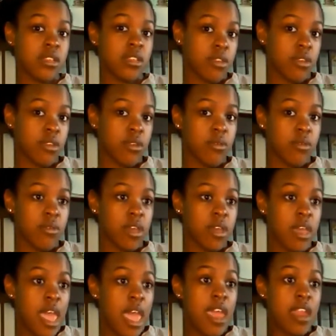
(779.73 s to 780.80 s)
So,
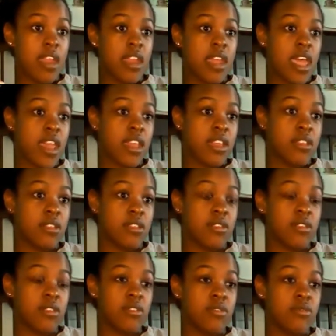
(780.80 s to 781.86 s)
and
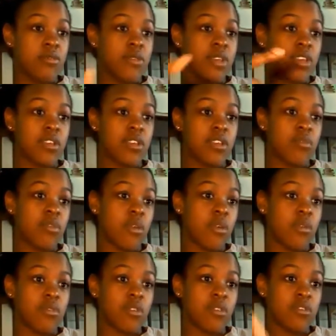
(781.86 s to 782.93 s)
you really don't
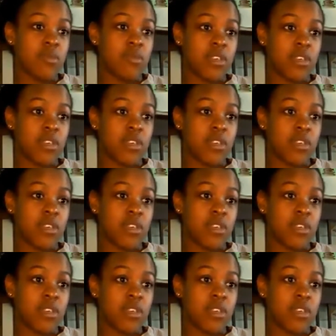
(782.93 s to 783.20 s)
know who those